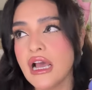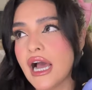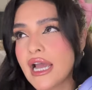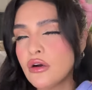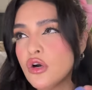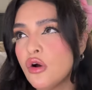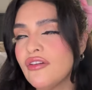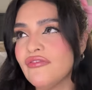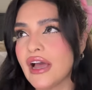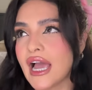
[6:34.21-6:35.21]
I don't know
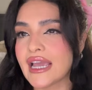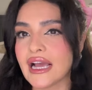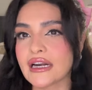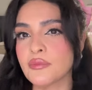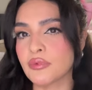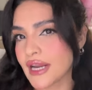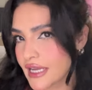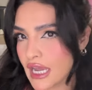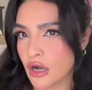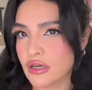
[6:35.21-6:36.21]
if I got a
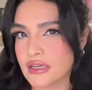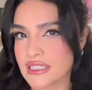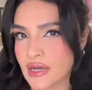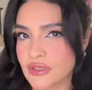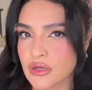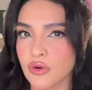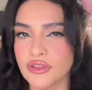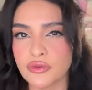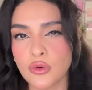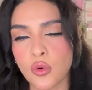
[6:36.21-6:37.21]
breakout because I was
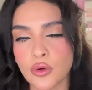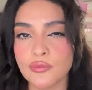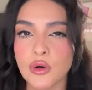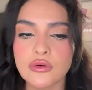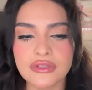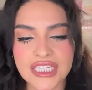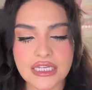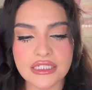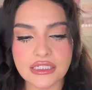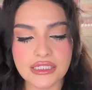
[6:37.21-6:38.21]
going through hormonal
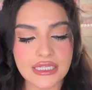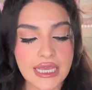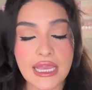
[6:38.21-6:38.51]
changes,